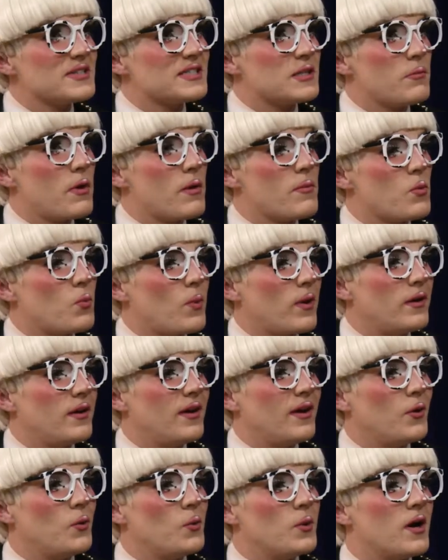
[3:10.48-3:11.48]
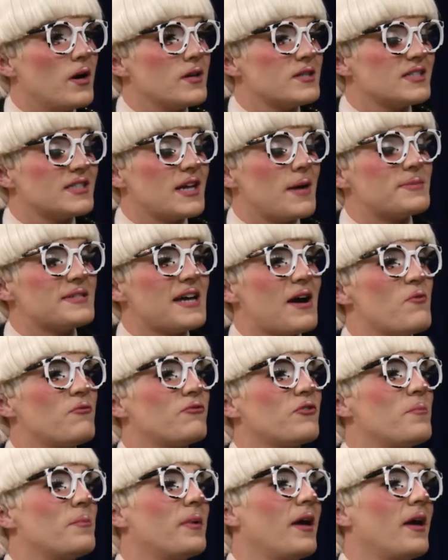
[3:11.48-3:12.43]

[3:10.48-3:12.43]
was the moment when you stepped out from